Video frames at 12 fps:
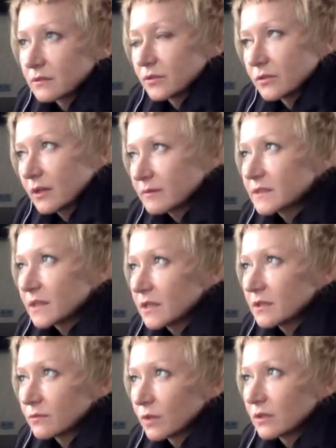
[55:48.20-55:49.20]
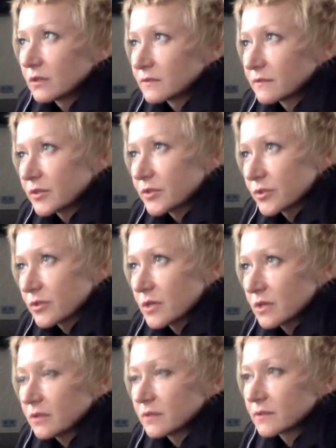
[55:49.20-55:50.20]
I'm saying, well, it's venture
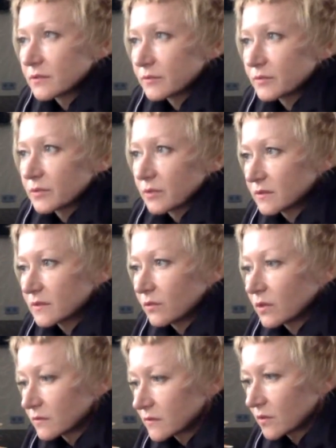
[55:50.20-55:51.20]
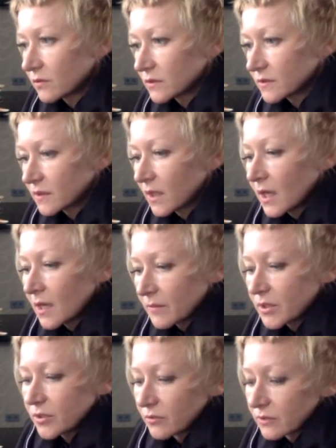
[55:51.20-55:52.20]
and it's crypto and so on. So but
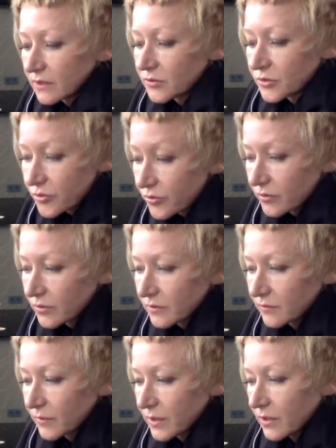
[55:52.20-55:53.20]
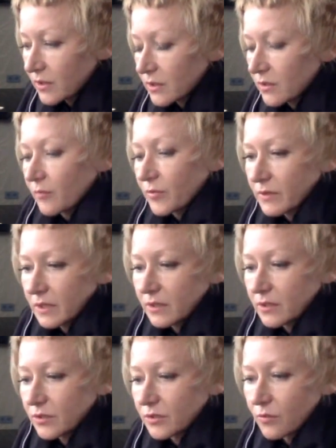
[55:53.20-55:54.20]
that's true that we are
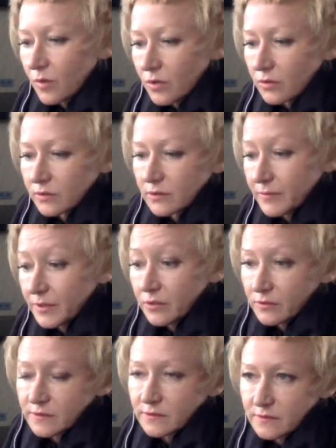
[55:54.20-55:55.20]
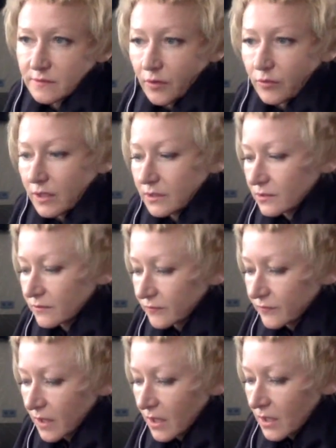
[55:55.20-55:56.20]
operating in a world that because it's so
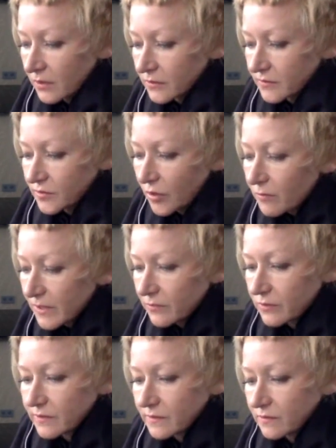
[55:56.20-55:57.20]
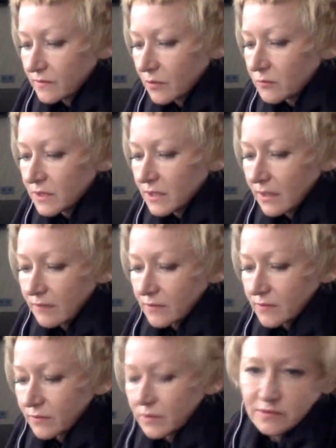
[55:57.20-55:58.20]
there's so many risks and so many
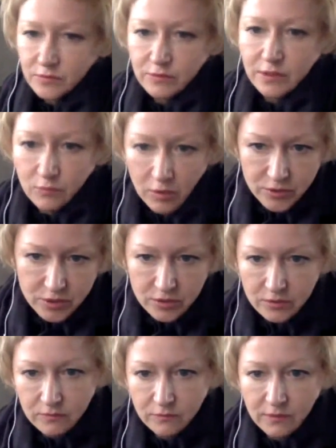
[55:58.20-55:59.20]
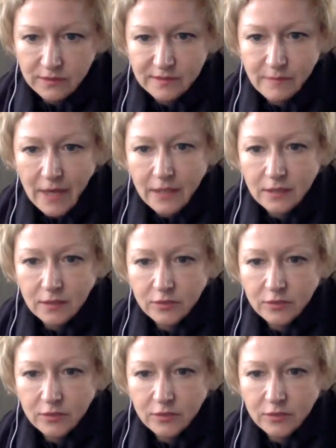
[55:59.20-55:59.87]
levels, one needs to really watch one's back a lot